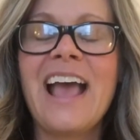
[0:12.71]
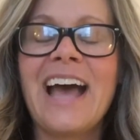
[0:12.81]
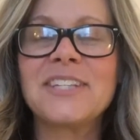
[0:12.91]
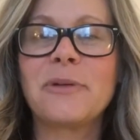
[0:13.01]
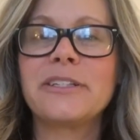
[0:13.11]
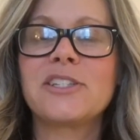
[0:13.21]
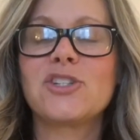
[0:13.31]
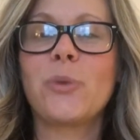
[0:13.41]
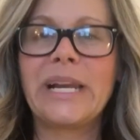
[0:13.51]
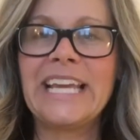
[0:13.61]
as well as the
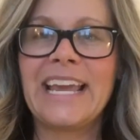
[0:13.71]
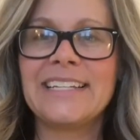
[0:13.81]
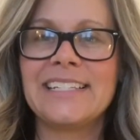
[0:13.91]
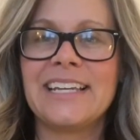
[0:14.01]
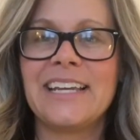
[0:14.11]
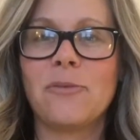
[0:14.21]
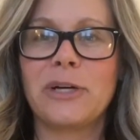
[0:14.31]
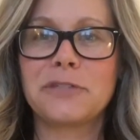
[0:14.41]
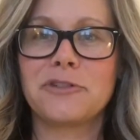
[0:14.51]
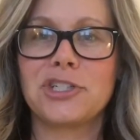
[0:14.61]
2018
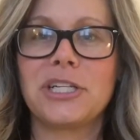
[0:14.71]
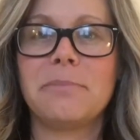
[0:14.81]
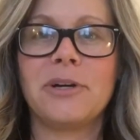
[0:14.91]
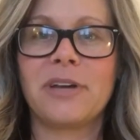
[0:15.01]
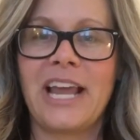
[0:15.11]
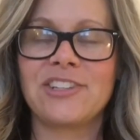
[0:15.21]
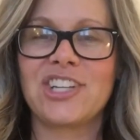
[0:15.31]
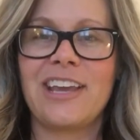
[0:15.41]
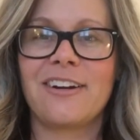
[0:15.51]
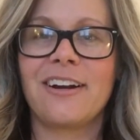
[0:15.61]
West Virginia Milken
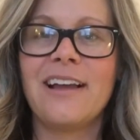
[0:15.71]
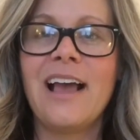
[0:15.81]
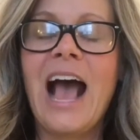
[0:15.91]
Educator.